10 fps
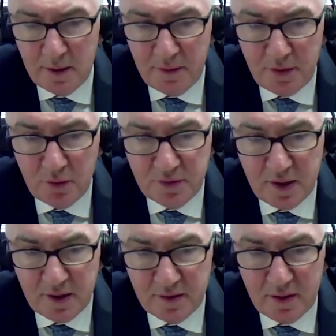those
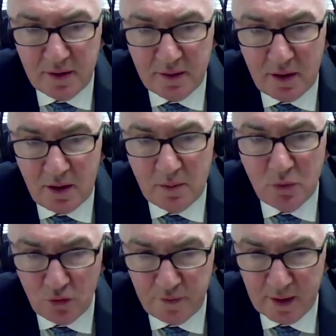things are
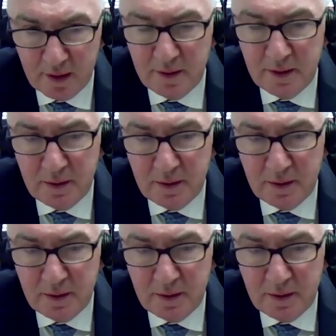moving.